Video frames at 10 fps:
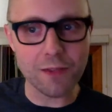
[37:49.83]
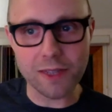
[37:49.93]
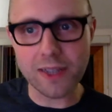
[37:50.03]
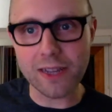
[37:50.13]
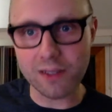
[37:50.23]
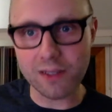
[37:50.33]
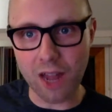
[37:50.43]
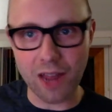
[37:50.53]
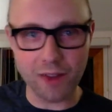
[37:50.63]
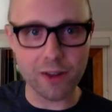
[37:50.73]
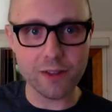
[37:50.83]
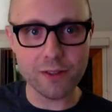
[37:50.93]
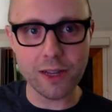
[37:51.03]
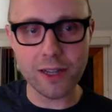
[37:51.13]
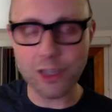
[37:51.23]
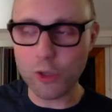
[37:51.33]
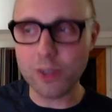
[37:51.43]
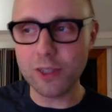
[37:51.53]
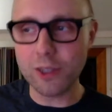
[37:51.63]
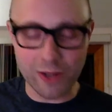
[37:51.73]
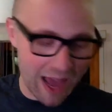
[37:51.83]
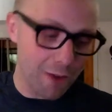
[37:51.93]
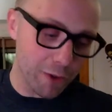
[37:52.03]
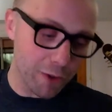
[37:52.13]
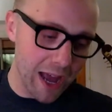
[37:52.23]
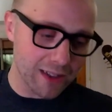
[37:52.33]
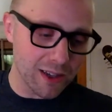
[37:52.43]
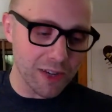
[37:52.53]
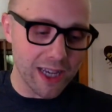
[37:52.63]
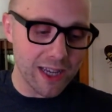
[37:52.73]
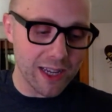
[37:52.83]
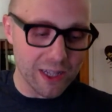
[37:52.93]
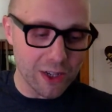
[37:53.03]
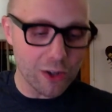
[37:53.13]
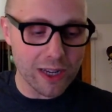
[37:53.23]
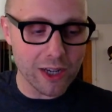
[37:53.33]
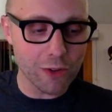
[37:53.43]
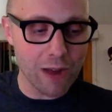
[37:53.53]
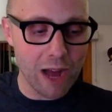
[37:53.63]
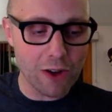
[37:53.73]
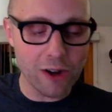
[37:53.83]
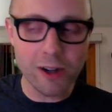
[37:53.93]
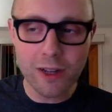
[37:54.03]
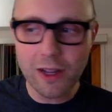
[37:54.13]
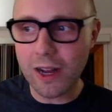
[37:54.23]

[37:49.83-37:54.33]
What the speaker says: It takes a lot of the you can have reactivity in your router,